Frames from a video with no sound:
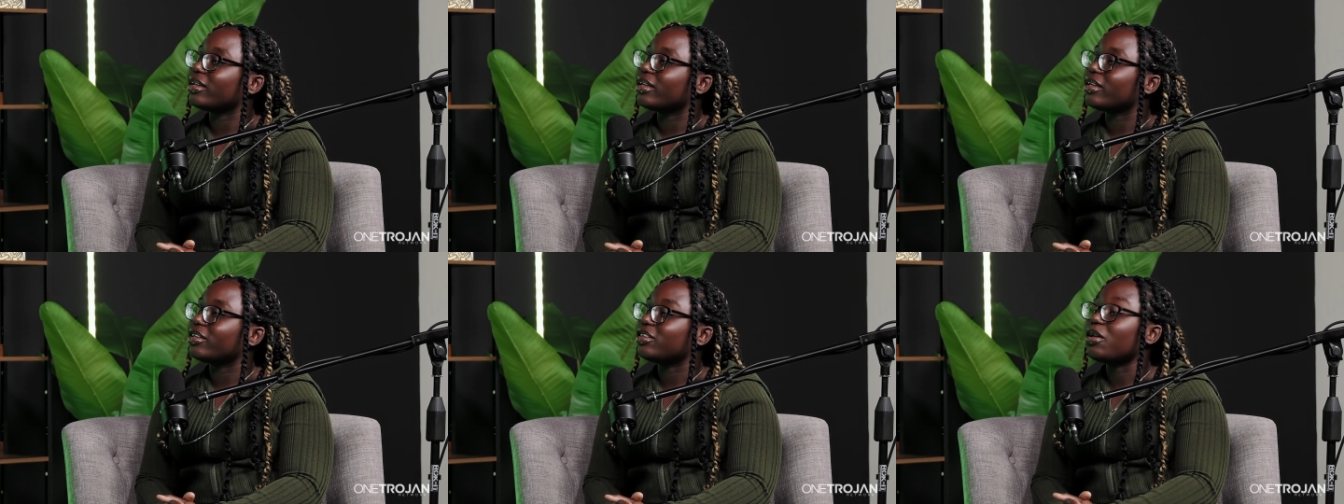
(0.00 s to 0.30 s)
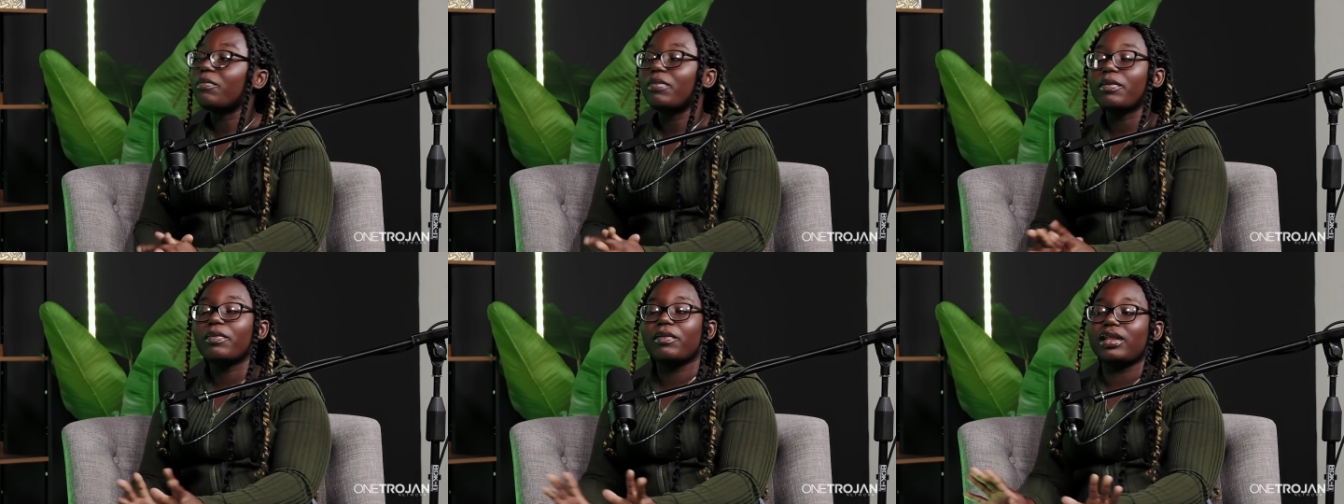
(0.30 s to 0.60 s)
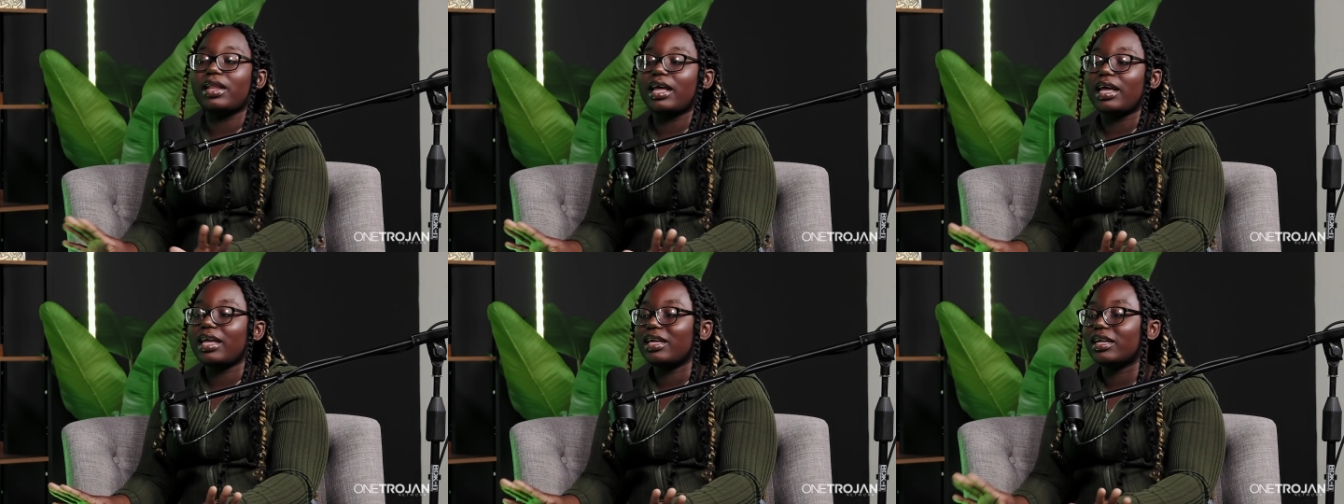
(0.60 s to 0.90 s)
Some people
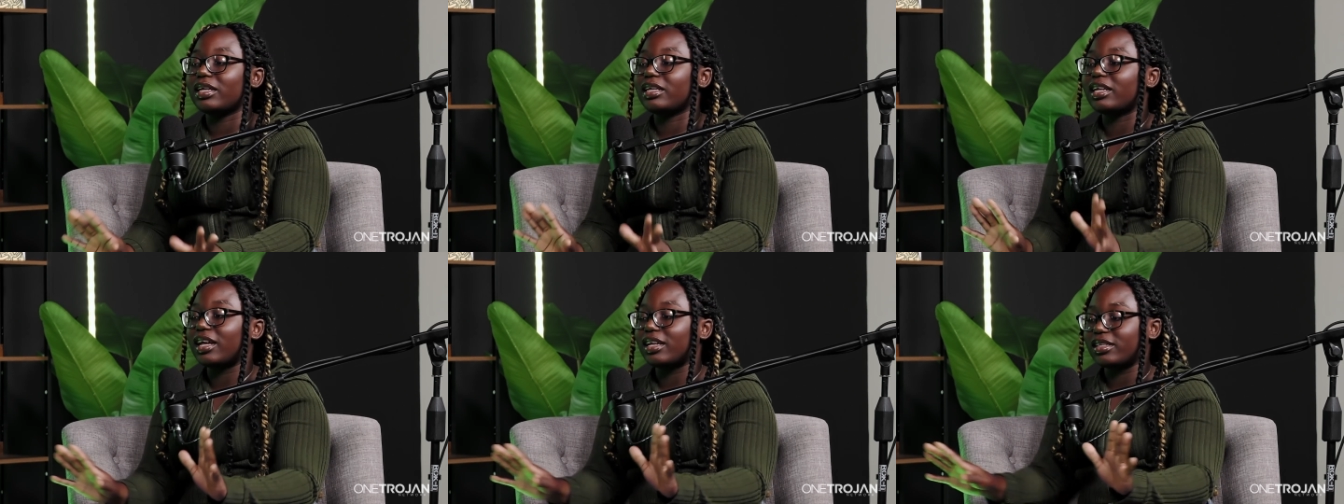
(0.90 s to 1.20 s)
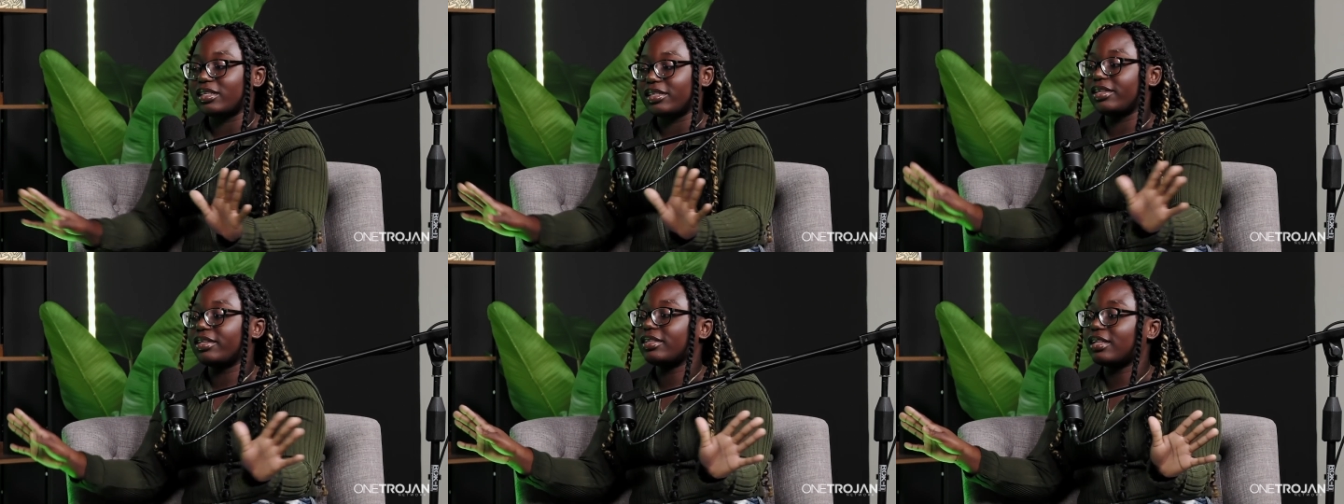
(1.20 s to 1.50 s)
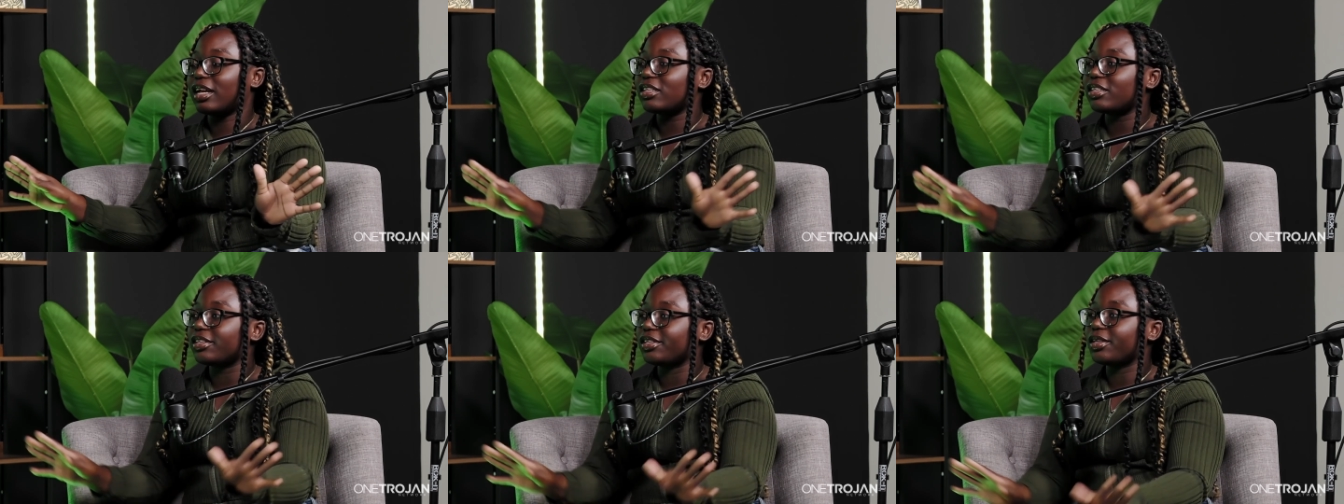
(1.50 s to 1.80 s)
yeah. like it. That's
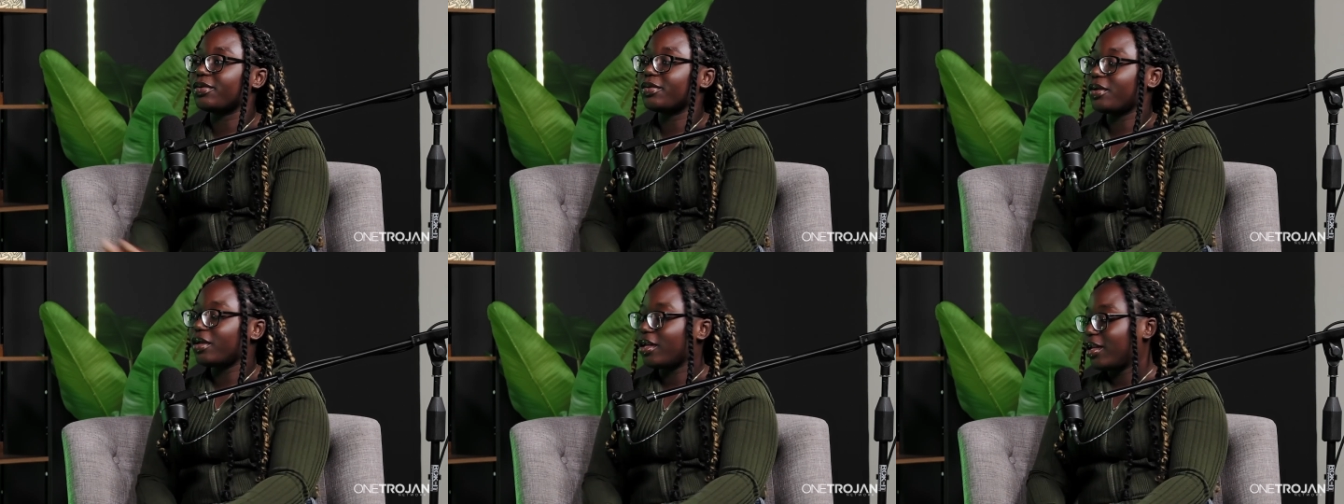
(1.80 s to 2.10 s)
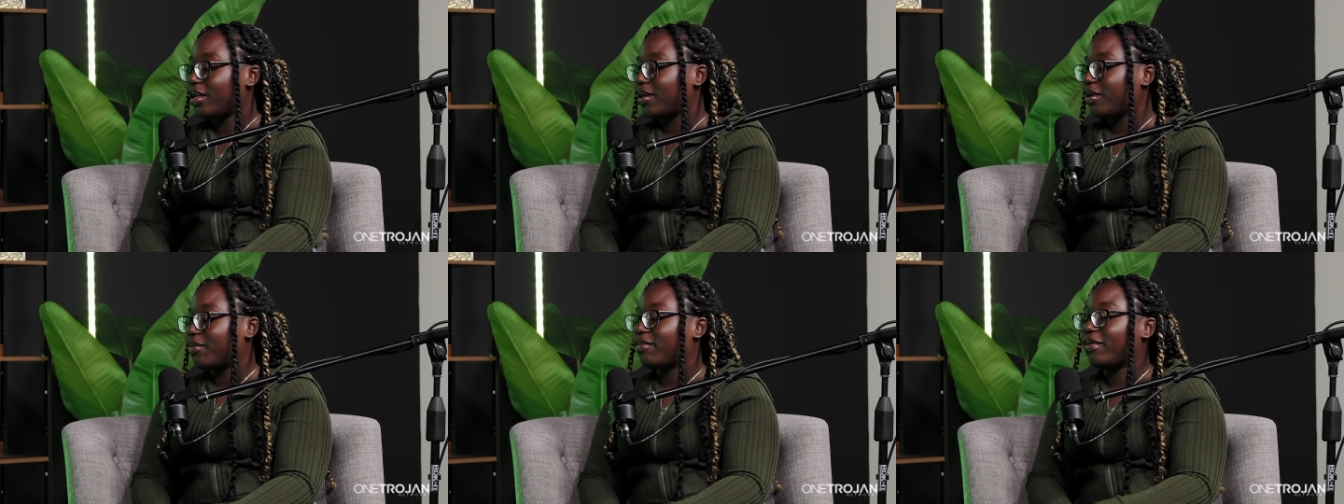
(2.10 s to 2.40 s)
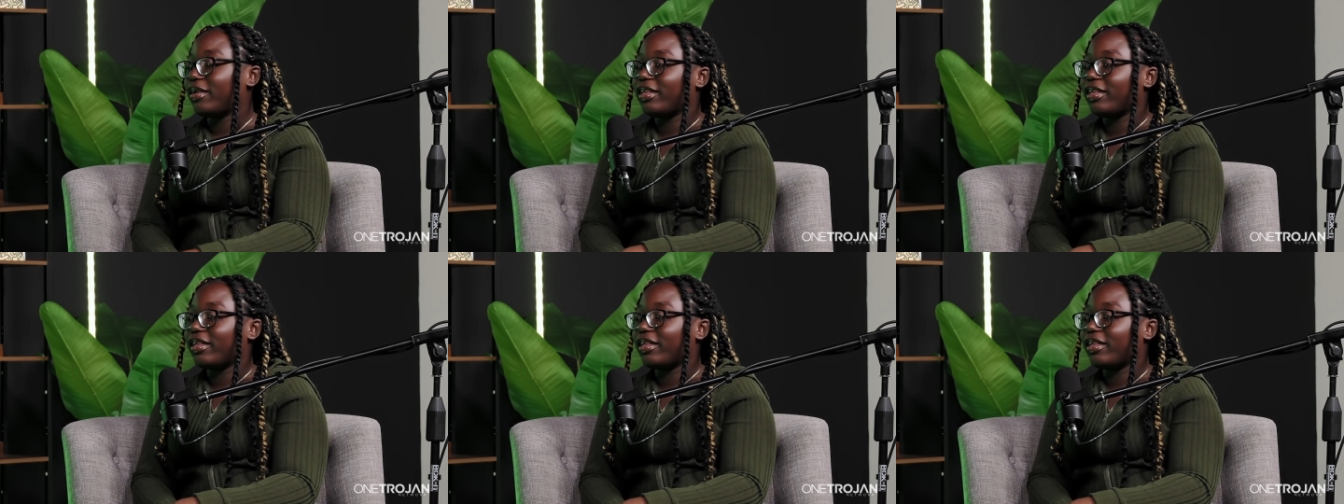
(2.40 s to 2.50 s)
that's you. Mm.